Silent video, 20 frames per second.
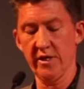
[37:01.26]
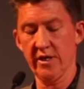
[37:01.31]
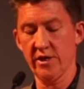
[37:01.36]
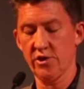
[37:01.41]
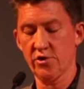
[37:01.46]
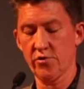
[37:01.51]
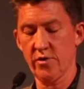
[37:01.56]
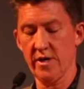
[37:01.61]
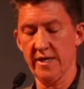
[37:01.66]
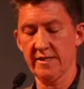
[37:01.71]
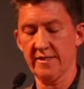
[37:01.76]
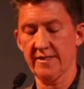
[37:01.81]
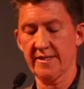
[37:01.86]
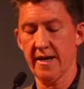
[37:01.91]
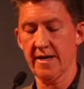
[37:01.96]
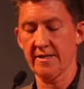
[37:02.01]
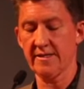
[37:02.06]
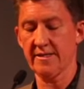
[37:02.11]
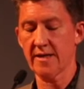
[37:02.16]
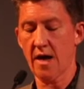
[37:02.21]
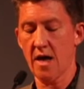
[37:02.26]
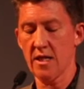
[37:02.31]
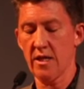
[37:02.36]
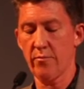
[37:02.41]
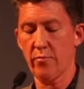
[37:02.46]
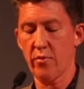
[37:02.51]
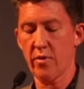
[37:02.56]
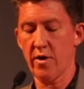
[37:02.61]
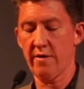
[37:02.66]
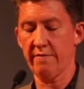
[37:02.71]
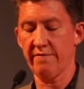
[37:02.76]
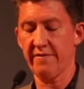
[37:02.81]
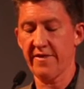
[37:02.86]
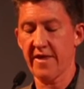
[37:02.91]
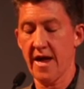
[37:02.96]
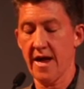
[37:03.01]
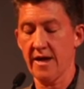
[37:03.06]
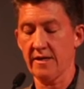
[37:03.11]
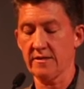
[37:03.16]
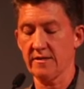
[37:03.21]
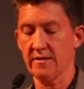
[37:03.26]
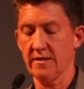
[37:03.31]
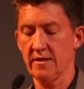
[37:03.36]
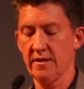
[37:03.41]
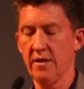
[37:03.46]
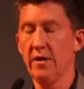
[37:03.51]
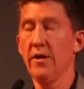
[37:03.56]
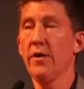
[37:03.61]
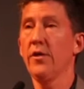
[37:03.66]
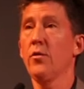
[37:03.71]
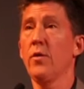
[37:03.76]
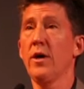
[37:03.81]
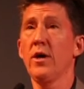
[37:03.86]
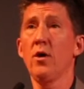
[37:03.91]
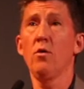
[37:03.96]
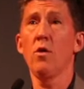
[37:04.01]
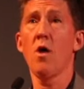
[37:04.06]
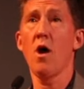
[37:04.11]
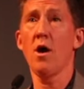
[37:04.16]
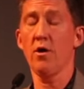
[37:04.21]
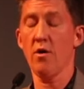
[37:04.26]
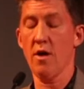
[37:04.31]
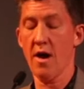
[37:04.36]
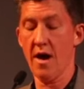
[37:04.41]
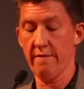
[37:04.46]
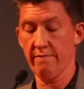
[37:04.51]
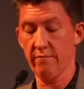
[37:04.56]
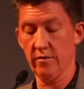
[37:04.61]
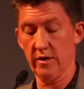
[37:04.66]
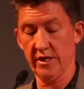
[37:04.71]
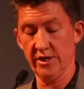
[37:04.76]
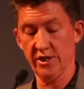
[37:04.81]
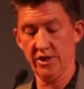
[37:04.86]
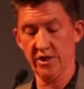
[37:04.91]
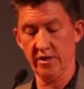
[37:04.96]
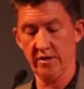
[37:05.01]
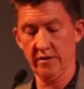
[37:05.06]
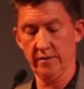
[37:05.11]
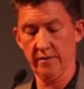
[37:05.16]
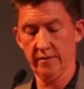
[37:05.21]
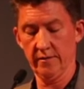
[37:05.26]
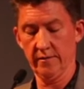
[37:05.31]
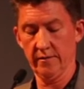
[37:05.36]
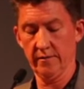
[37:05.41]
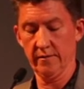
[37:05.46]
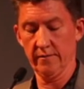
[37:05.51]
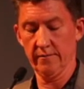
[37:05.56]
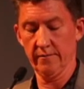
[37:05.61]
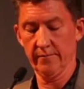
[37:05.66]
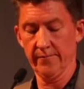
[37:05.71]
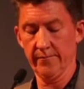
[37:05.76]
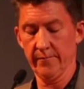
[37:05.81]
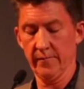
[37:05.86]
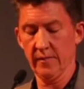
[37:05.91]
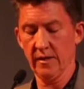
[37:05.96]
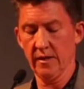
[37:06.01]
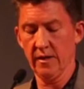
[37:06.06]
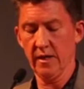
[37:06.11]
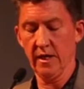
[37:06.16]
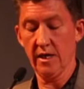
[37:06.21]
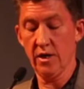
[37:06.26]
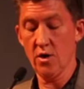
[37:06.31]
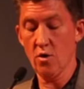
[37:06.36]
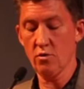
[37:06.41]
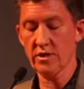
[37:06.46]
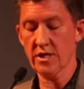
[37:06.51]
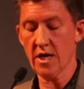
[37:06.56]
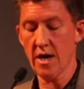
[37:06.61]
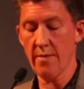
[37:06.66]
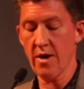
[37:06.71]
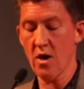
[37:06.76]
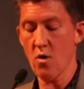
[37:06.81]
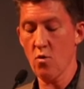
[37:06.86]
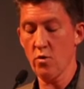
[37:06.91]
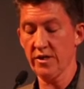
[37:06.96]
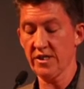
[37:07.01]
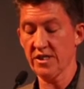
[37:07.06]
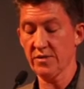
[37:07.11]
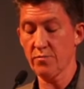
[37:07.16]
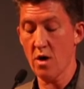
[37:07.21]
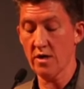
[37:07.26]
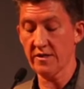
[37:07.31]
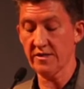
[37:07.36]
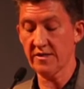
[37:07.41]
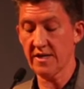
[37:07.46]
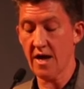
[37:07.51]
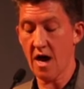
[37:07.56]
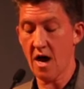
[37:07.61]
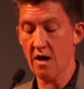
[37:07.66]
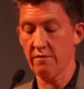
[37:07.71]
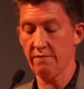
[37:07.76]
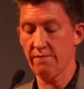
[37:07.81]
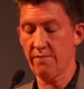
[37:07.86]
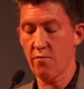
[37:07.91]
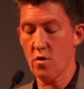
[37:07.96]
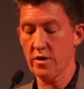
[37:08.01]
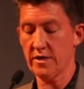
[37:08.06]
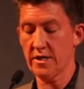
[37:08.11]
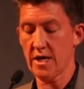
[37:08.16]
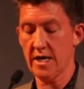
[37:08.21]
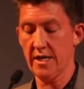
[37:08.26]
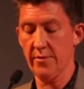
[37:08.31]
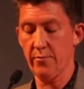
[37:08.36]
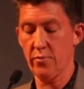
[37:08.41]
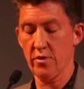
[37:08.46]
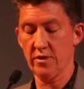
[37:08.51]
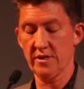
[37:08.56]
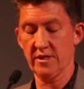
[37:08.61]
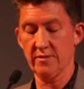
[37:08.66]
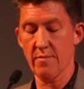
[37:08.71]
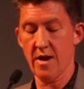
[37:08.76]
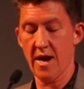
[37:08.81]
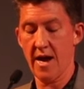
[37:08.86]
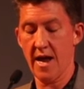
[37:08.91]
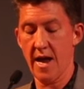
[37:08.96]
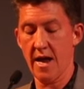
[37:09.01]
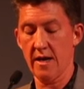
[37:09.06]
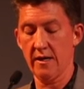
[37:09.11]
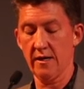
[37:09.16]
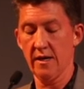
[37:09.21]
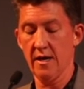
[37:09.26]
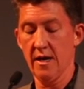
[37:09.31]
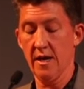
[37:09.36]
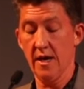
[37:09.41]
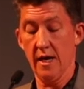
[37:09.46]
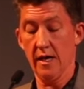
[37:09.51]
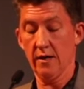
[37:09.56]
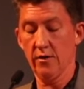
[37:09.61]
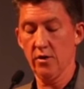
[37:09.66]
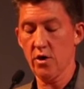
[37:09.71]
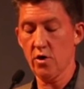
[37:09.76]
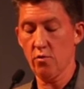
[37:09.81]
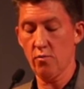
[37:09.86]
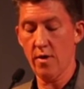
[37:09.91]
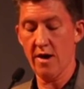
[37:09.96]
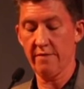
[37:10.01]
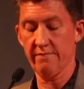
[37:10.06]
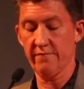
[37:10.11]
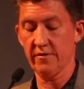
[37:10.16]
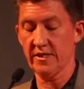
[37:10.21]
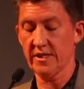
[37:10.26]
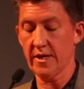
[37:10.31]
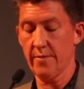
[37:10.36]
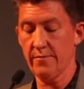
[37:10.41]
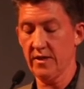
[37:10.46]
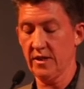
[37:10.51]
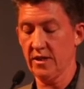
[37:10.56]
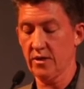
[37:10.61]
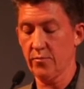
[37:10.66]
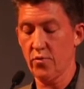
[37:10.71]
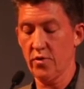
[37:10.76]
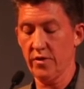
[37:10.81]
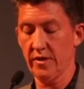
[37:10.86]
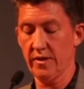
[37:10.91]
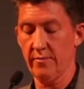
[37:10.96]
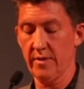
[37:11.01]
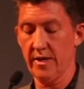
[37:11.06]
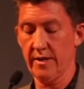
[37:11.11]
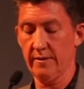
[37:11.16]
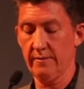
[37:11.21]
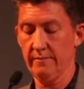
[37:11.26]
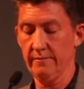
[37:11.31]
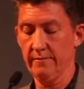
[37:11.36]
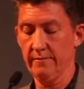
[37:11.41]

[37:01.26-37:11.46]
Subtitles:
injury and say a silent prayer of thanks, though I no longer have religion. In no time, I hold a small stack of 4 tiny birds in my hand and look around for something to put them in.